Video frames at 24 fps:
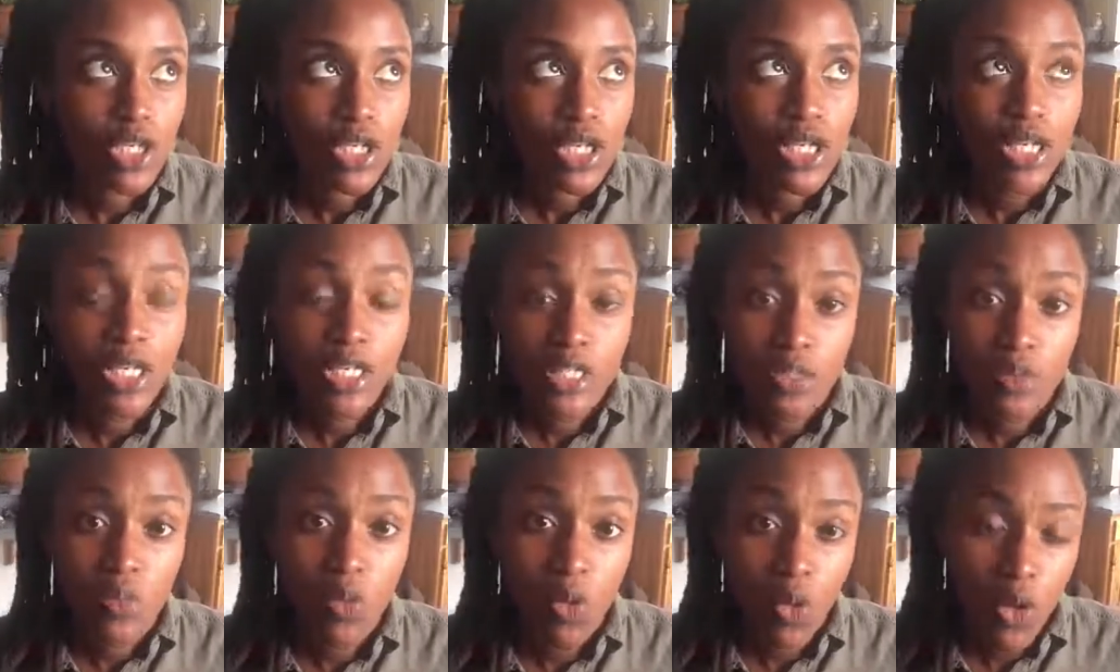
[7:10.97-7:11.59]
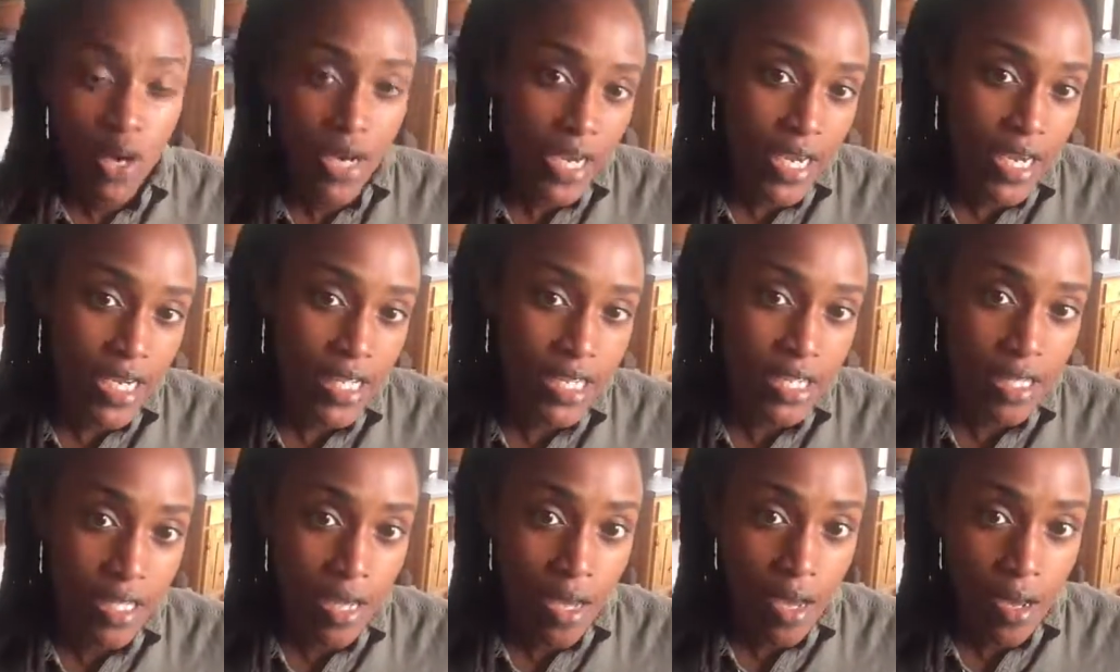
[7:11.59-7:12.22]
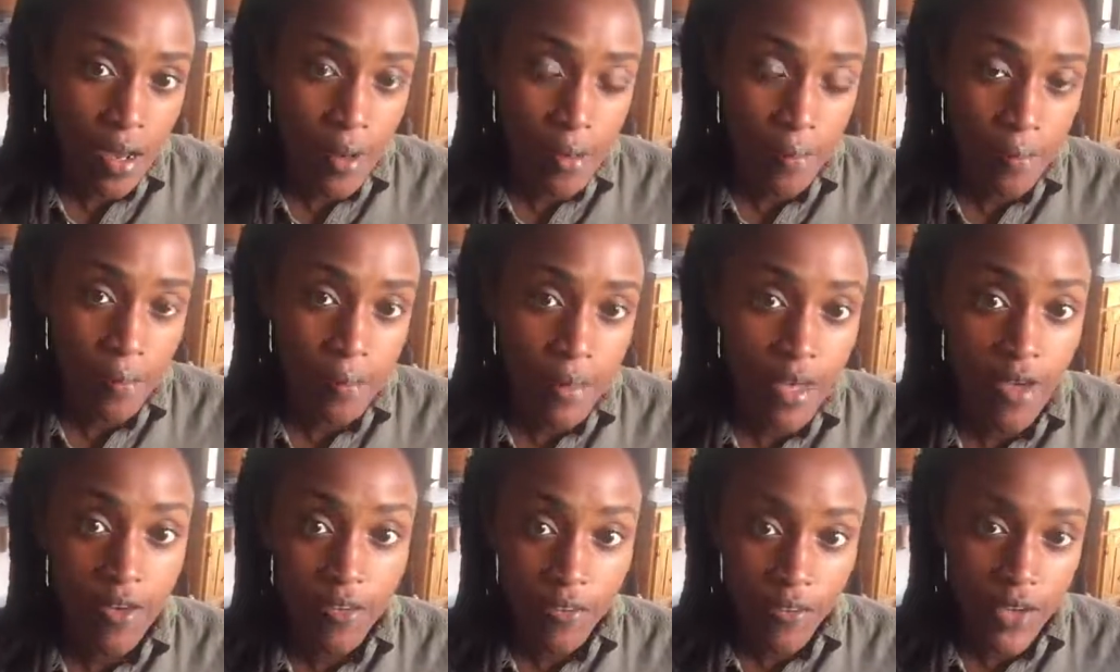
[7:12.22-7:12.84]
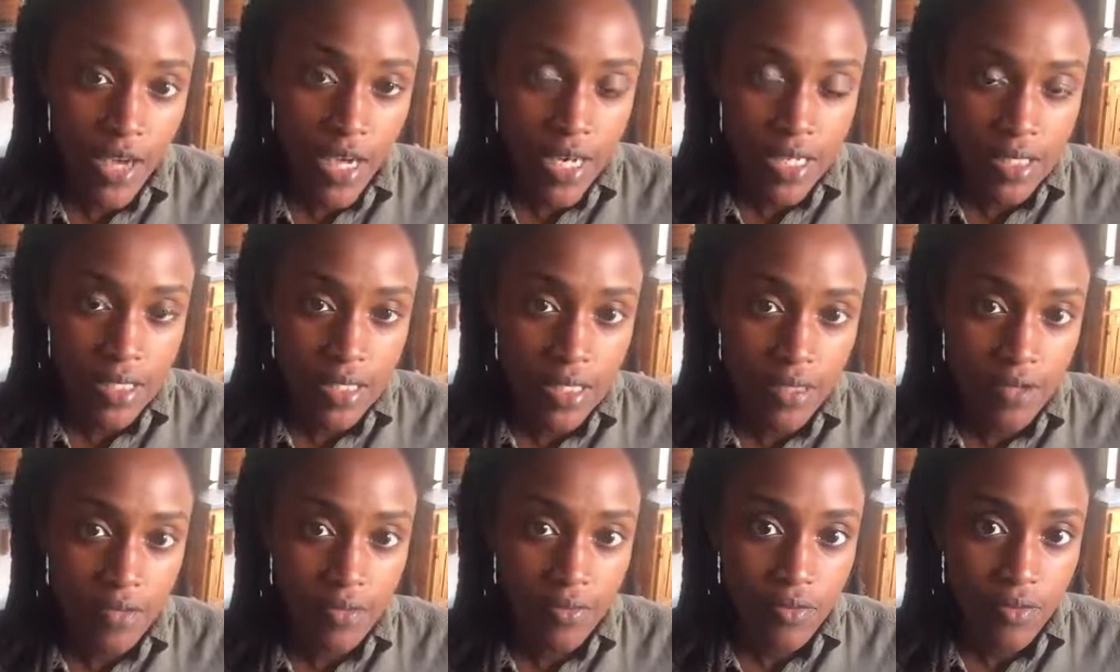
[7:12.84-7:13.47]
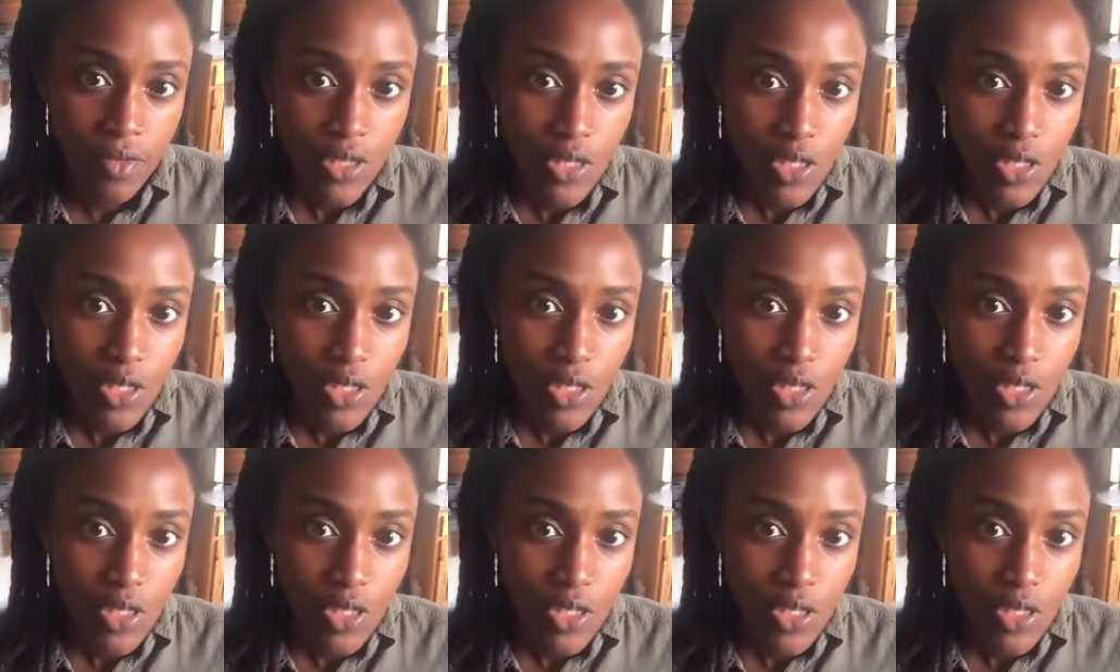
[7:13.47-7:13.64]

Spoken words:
it is more effective.